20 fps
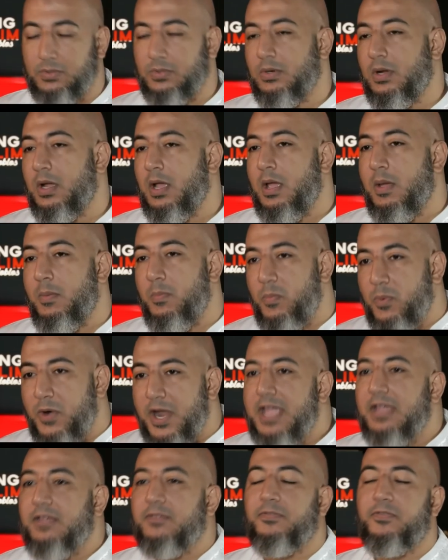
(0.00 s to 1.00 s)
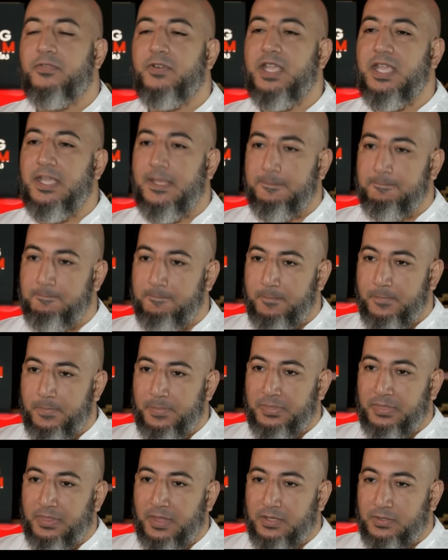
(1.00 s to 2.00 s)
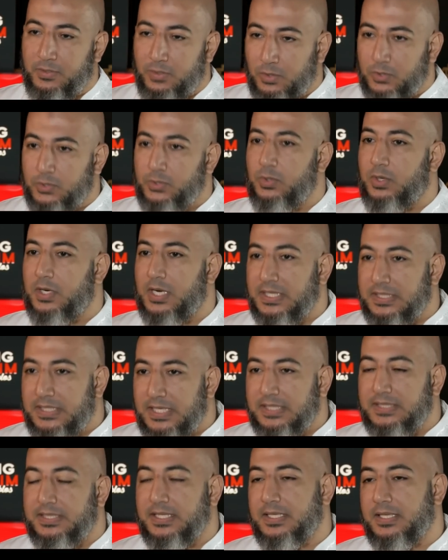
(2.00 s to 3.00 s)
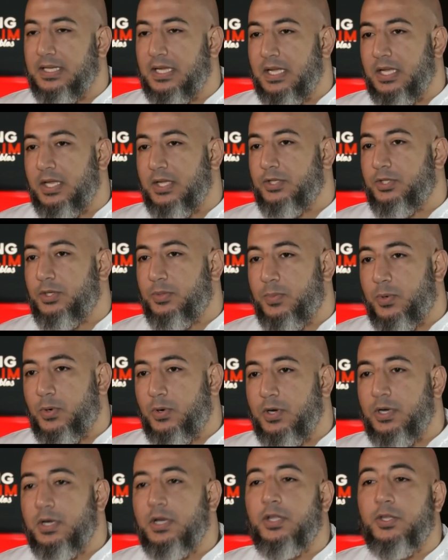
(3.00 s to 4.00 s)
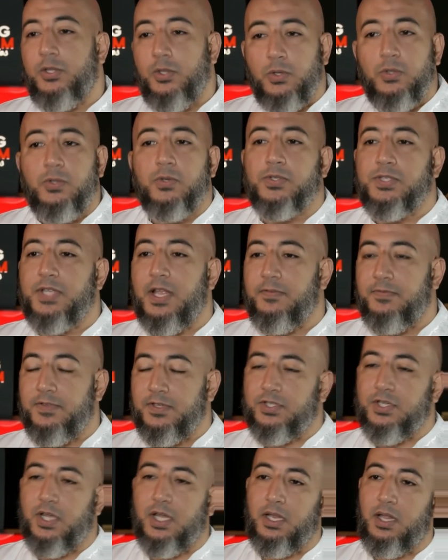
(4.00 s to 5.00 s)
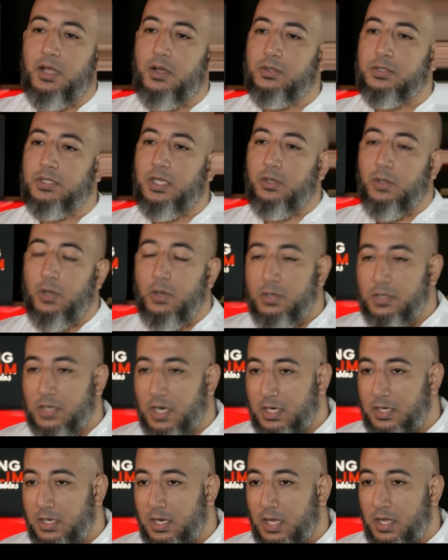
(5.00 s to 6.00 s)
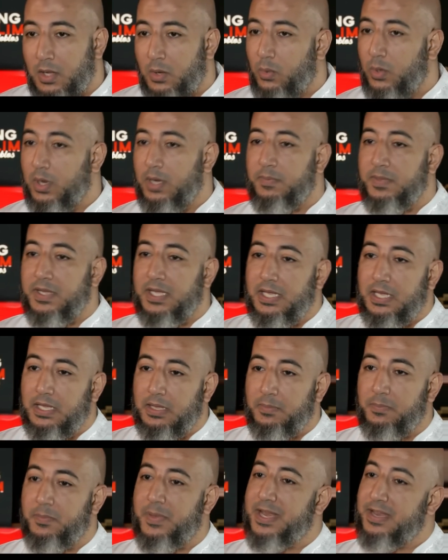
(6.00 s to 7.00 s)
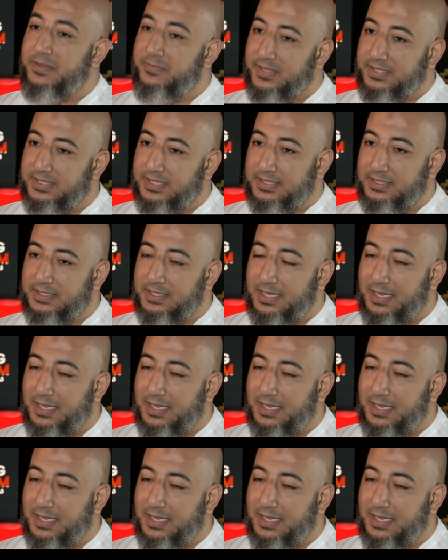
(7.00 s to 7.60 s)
to break free those who are addicted to porn, you yourself, inshallah, on the long run will be benefited.